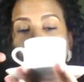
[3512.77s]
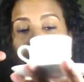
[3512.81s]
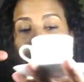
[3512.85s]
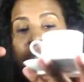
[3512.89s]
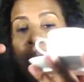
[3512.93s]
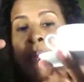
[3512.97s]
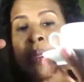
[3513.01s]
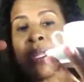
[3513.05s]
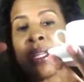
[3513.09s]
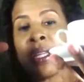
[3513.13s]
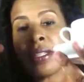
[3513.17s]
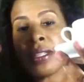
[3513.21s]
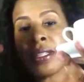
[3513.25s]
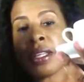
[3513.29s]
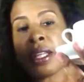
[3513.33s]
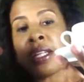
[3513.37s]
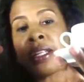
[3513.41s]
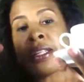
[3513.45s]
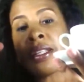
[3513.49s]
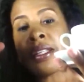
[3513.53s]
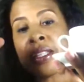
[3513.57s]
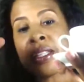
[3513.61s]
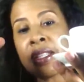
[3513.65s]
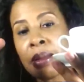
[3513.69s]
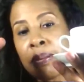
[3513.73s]
is going
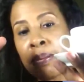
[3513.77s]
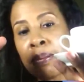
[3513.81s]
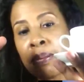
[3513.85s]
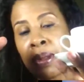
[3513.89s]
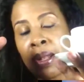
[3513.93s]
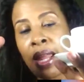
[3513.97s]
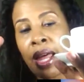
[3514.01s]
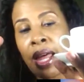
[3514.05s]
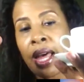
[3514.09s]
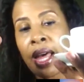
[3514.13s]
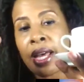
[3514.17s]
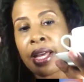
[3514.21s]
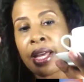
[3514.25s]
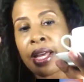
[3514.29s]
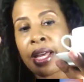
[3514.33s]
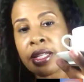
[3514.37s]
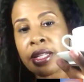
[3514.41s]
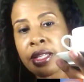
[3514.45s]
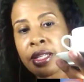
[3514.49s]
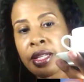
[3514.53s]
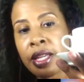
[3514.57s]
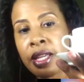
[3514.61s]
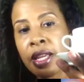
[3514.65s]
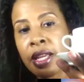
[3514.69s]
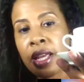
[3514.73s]
to
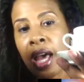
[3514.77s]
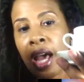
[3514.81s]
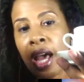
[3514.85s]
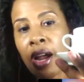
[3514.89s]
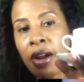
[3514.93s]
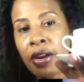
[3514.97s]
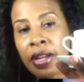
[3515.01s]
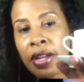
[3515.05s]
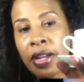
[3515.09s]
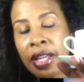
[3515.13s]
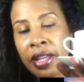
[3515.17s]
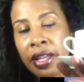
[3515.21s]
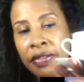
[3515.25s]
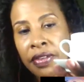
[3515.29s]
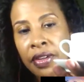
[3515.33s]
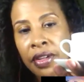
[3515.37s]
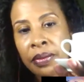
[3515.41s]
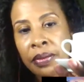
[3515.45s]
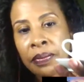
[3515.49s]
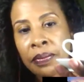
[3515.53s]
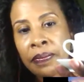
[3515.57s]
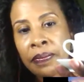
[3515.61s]
symbolize our giving.